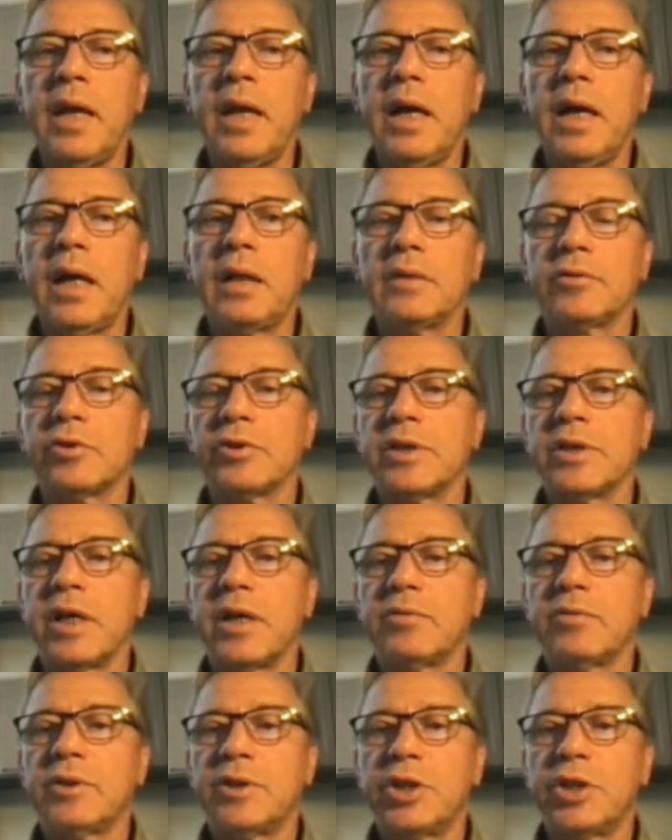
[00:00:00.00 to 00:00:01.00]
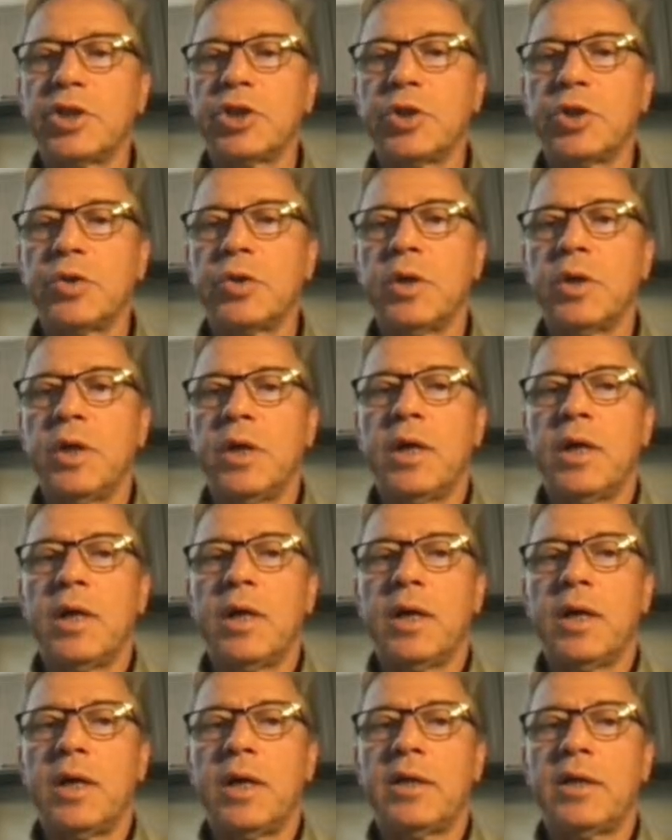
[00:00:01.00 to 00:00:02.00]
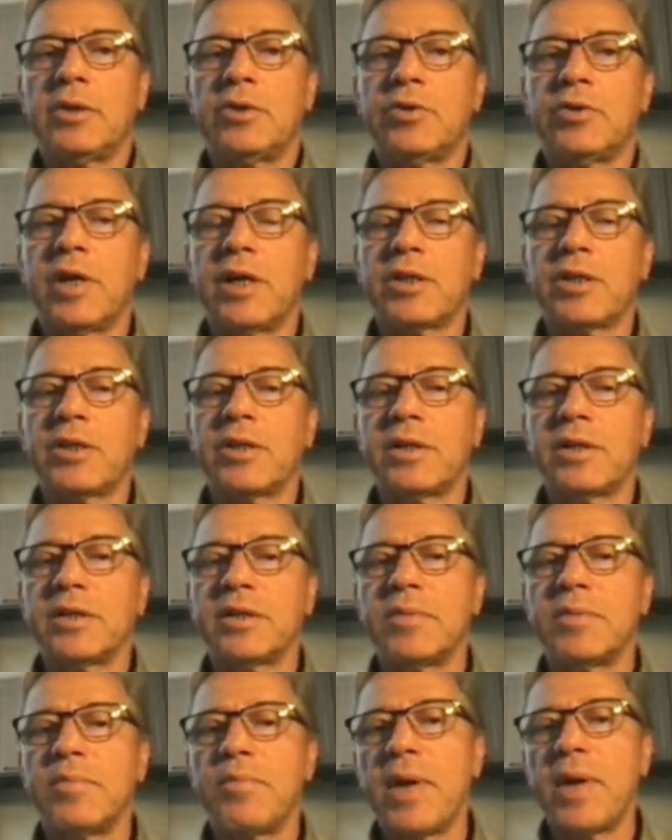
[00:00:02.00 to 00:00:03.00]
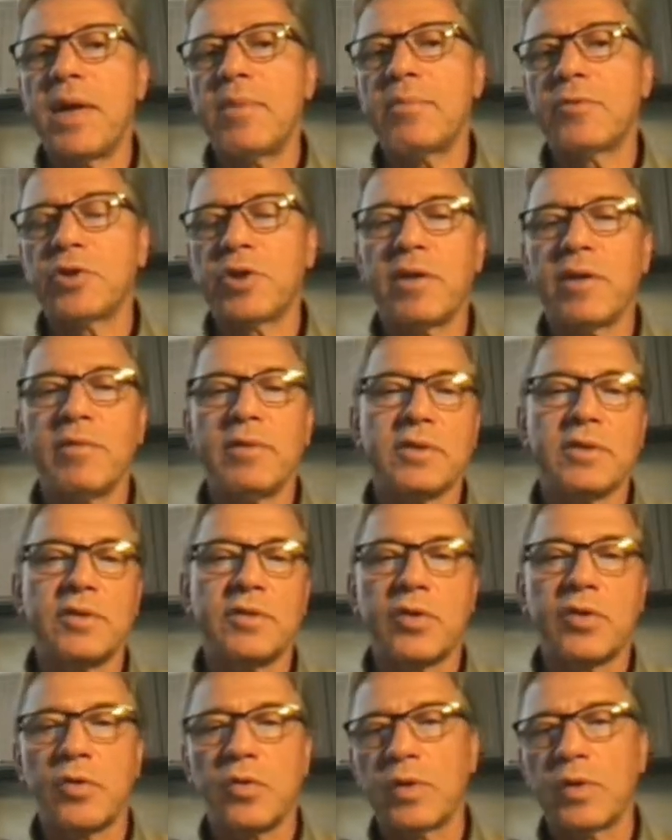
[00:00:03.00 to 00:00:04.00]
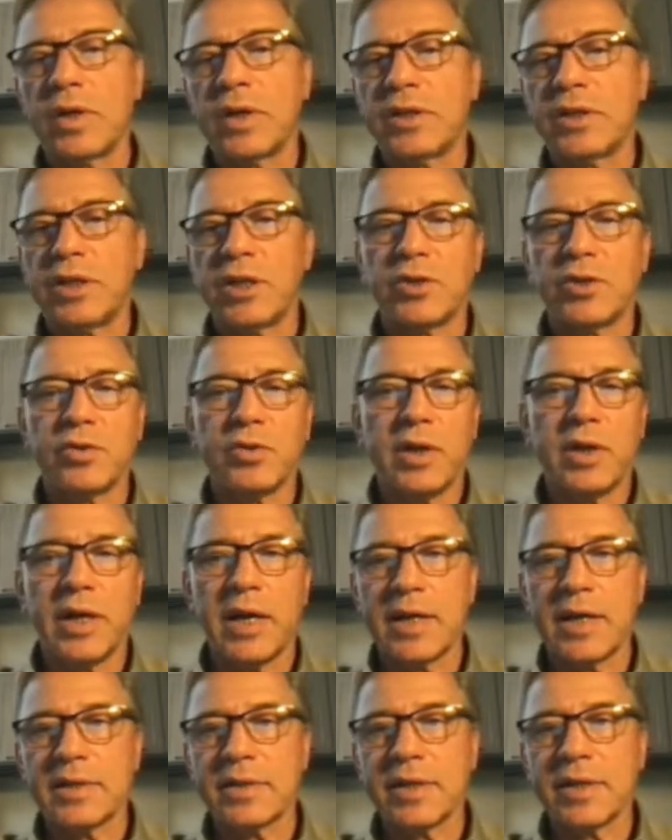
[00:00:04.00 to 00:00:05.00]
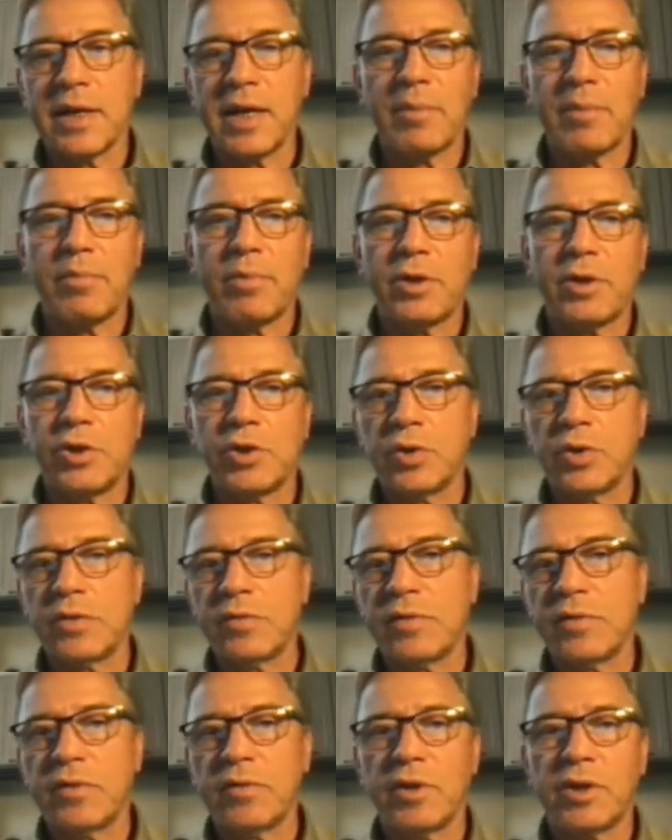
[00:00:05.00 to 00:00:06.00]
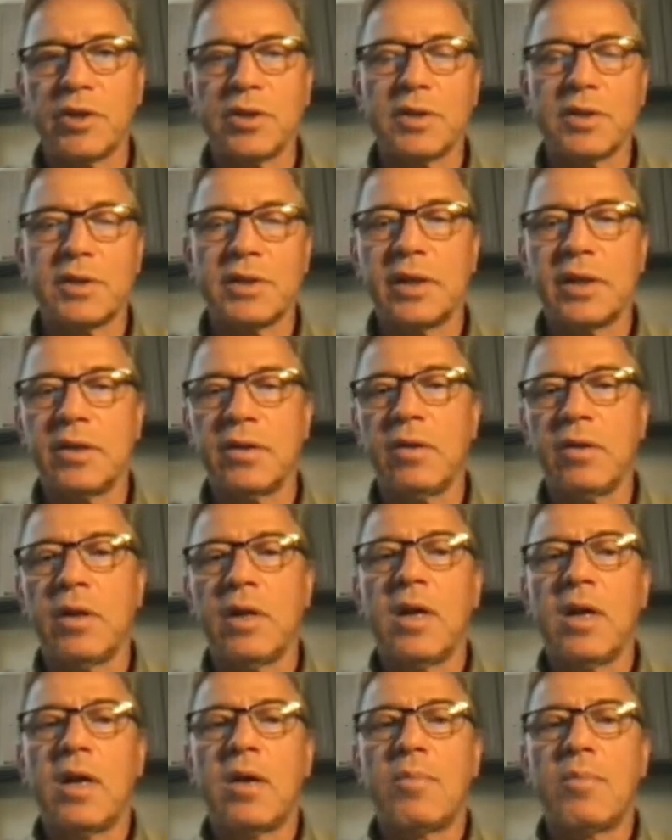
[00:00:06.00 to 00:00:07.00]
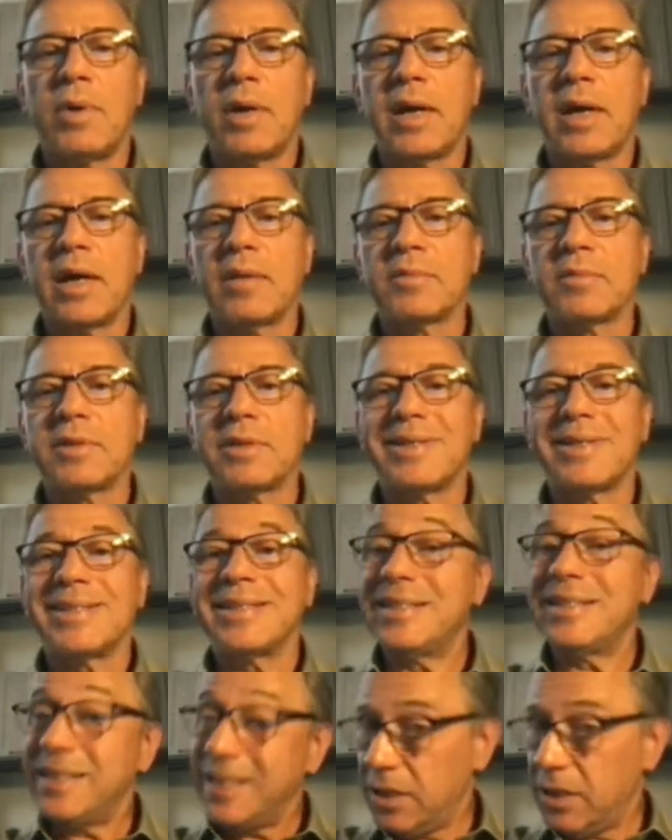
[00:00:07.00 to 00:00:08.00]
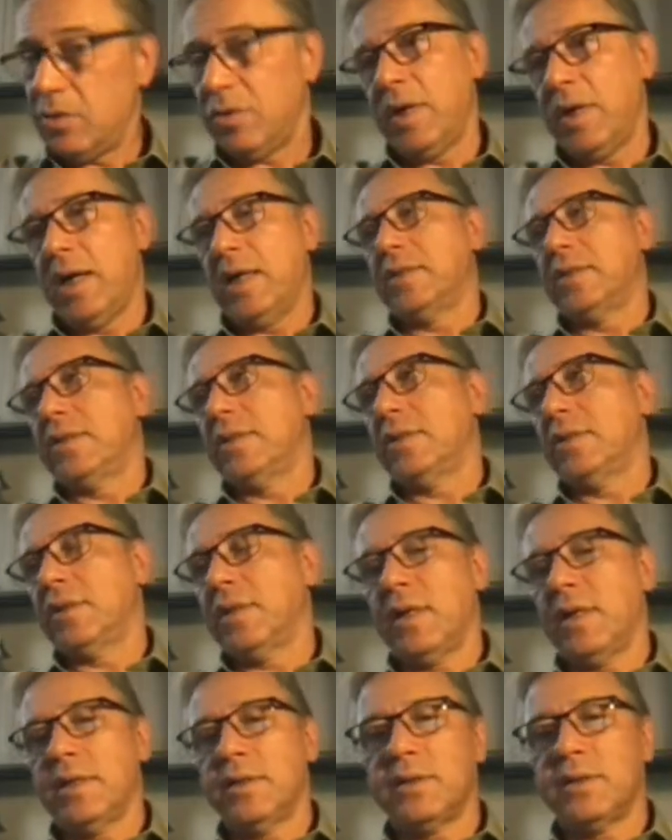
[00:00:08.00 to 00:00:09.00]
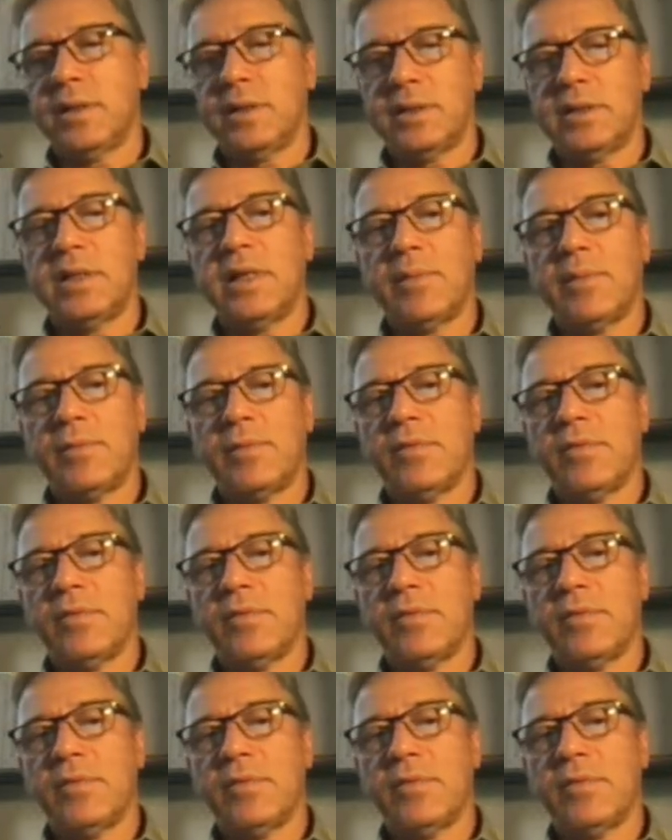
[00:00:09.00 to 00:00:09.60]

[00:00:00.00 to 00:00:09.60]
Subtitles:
Ultrasound tissue interaction. As the beam travels through the tissue layers, the amplitude of the original signal becomes attenuated as the depth